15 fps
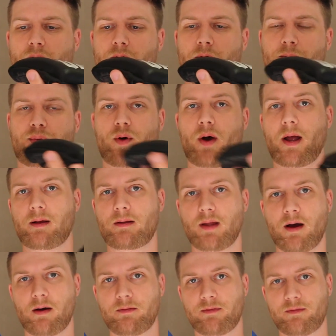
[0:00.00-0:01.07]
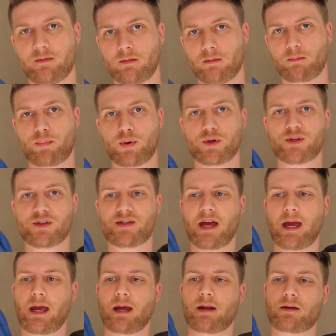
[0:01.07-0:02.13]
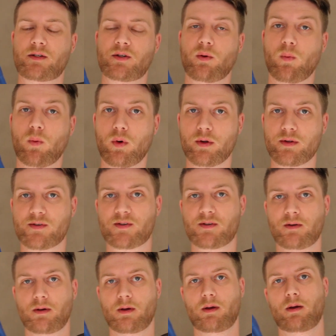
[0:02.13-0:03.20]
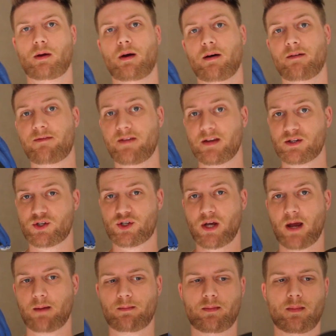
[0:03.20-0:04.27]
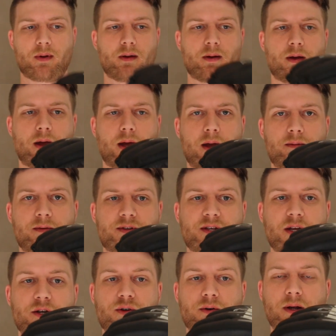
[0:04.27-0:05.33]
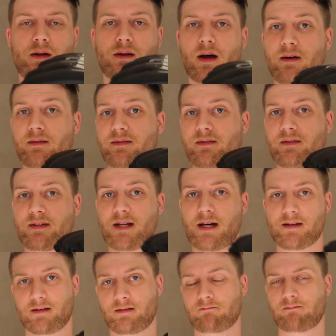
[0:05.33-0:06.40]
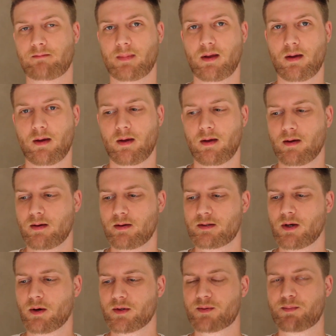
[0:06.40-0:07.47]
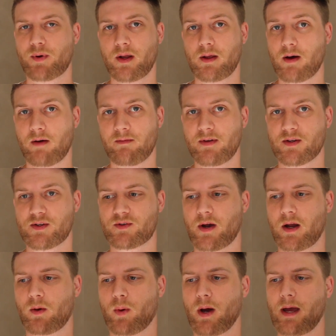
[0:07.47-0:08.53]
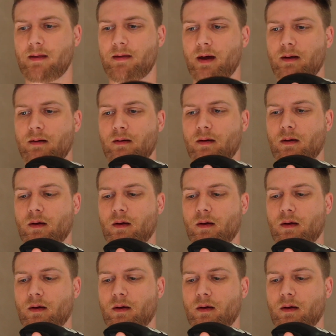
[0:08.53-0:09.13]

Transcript: the Pride glove pushes the hand towards a fist shape and the Century glove doesn't. So it's pretty obvious straight away that